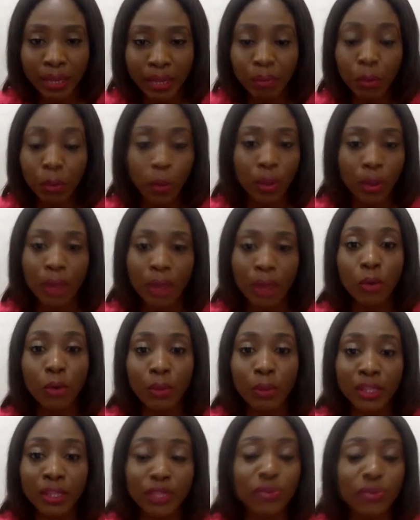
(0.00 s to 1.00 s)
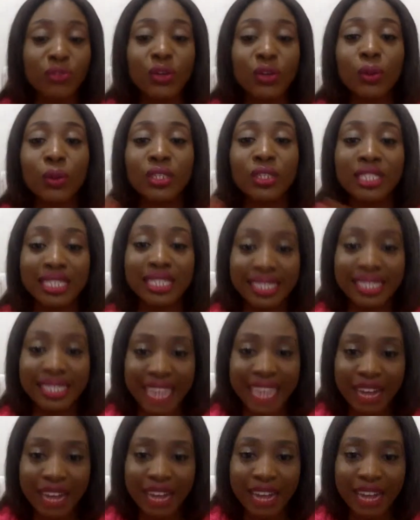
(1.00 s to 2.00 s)
Even if you're watching this
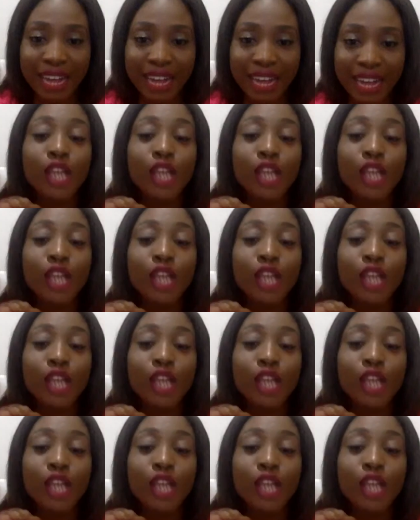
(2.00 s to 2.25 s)
after,